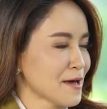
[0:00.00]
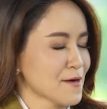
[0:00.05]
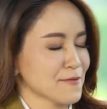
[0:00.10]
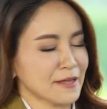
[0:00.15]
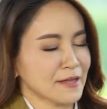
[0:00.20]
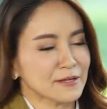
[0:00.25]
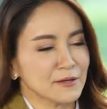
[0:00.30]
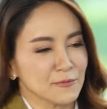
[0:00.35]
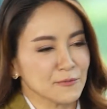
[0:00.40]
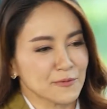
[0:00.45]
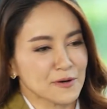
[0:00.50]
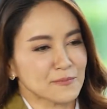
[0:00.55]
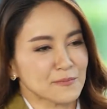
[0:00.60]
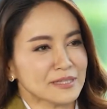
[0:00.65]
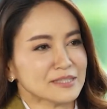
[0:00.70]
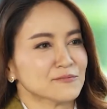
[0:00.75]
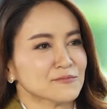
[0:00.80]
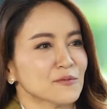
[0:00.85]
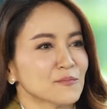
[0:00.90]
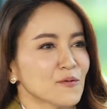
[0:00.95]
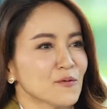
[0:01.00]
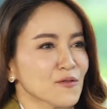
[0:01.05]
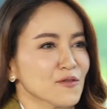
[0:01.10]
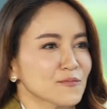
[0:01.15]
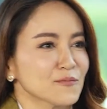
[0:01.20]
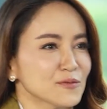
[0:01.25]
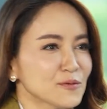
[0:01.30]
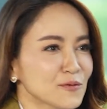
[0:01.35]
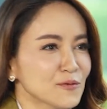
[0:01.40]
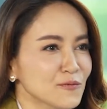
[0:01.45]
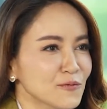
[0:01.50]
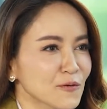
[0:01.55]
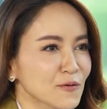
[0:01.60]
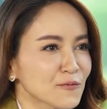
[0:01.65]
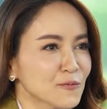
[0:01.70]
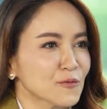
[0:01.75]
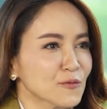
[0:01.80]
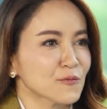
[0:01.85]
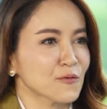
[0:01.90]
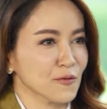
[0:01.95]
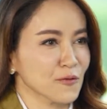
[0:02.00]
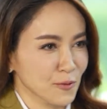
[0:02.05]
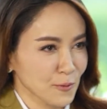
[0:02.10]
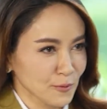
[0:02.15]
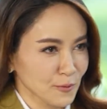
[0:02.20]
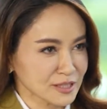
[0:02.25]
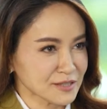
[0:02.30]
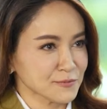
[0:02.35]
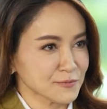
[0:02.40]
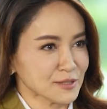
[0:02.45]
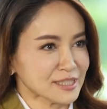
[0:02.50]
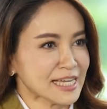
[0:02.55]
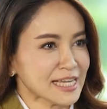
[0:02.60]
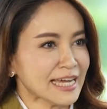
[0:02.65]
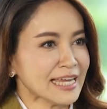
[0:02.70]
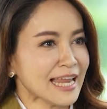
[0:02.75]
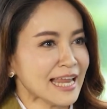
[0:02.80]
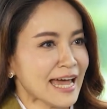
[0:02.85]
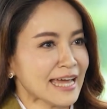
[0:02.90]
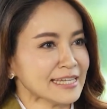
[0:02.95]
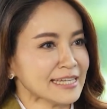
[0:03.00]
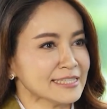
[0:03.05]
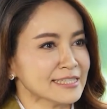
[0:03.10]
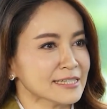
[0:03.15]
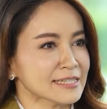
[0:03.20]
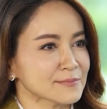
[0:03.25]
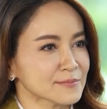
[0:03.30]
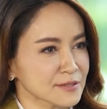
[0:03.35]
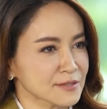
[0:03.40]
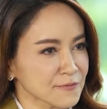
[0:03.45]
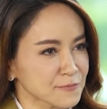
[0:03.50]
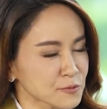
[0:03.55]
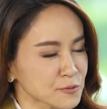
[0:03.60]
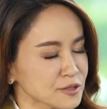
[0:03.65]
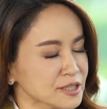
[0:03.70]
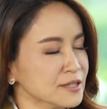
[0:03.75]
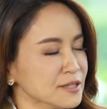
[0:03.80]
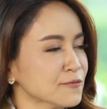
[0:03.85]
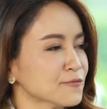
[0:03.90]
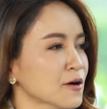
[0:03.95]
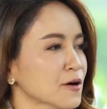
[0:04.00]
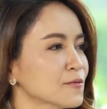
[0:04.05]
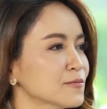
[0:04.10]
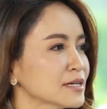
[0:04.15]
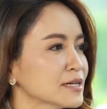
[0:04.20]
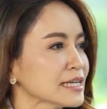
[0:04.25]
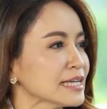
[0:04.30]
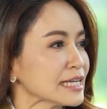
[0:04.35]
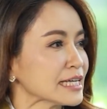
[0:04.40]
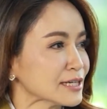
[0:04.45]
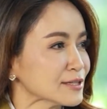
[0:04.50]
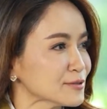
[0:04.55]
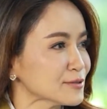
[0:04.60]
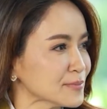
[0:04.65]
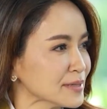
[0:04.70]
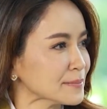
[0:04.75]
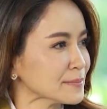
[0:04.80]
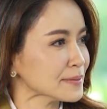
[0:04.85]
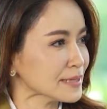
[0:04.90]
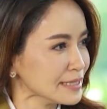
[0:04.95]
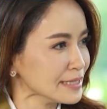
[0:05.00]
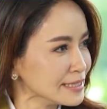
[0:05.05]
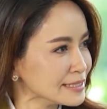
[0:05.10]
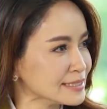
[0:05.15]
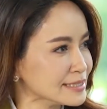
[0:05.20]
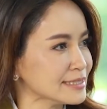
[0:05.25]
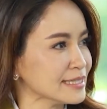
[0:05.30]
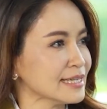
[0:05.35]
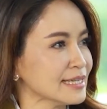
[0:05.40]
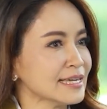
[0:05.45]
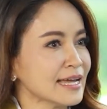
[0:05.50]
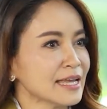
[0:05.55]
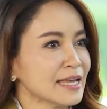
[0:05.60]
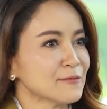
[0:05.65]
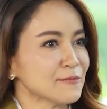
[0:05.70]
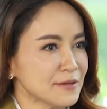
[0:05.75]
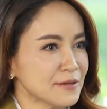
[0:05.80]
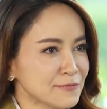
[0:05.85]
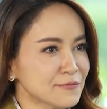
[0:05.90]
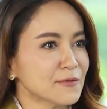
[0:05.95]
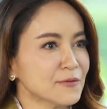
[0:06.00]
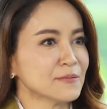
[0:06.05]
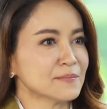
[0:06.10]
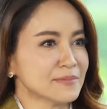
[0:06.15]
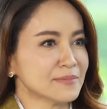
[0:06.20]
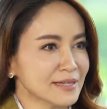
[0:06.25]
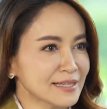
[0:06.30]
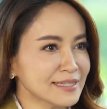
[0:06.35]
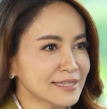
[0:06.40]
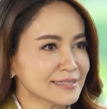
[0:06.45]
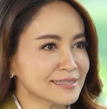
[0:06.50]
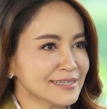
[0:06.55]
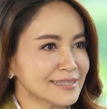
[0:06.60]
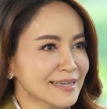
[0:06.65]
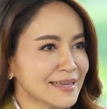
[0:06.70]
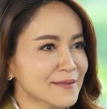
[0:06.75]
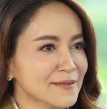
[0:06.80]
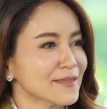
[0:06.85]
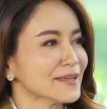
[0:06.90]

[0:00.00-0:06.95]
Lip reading: Thank you very much for both of you for food for thought for Thailand in terms of pushing forward economic policy and reform policy.